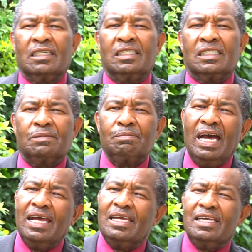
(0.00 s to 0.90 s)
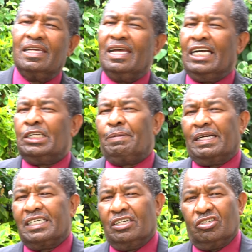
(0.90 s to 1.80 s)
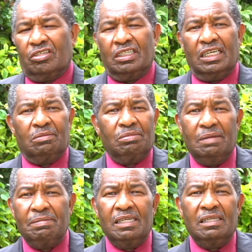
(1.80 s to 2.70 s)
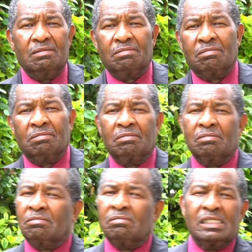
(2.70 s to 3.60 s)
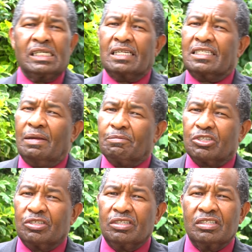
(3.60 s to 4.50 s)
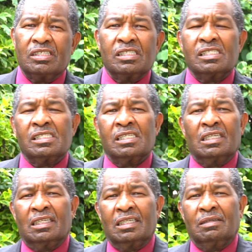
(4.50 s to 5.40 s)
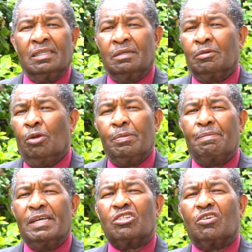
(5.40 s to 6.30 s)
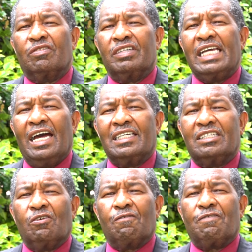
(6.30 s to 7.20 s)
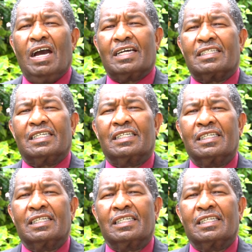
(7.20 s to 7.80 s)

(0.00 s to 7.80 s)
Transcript: it's my expectation and maybe an assumption, it may not be based on reality or facts,